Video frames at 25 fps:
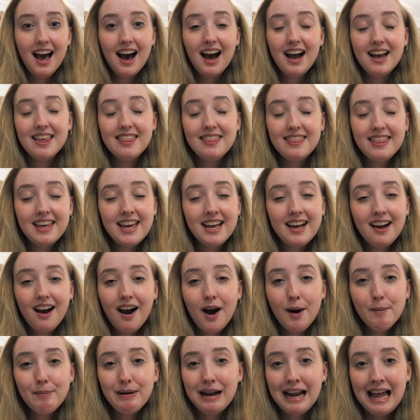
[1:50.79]
I think
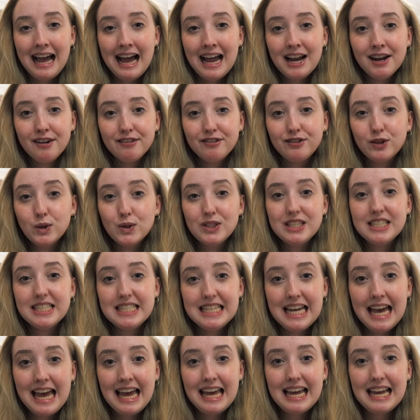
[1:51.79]
our plan for
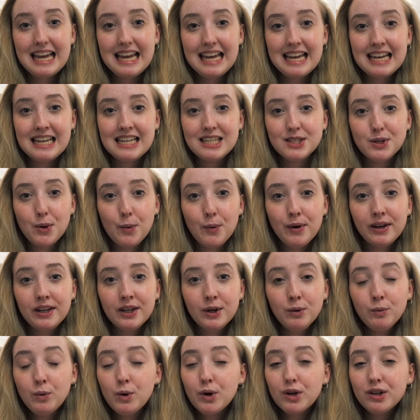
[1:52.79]
today is we're
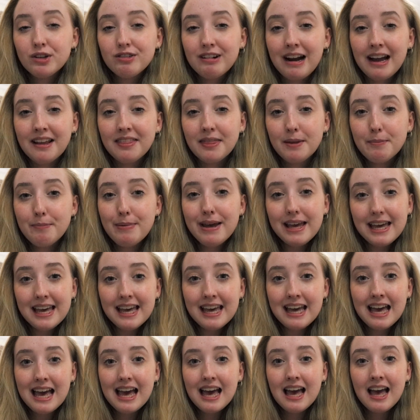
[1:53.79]
gonna walk around the
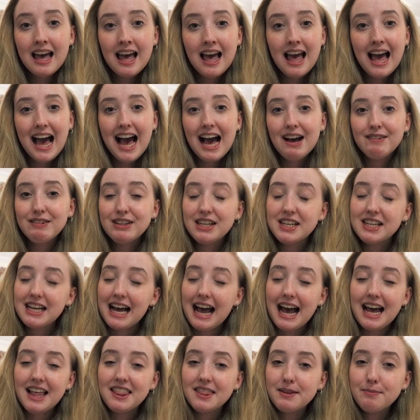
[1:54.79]
pier, have a look
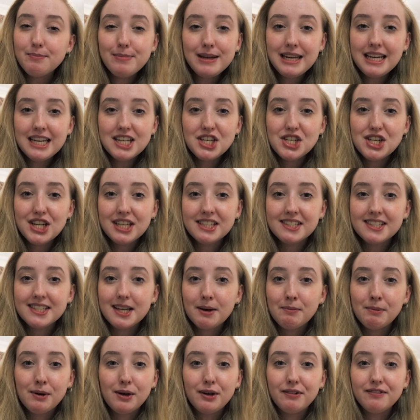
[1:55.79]
at the beach and
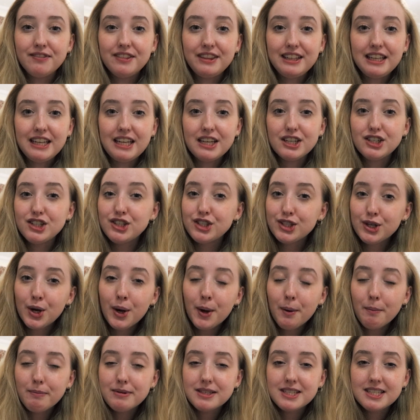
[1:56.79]
some of the
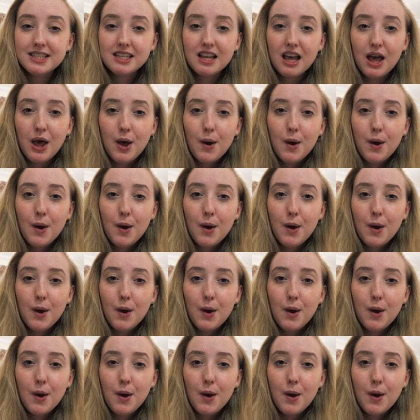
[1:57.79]
shops.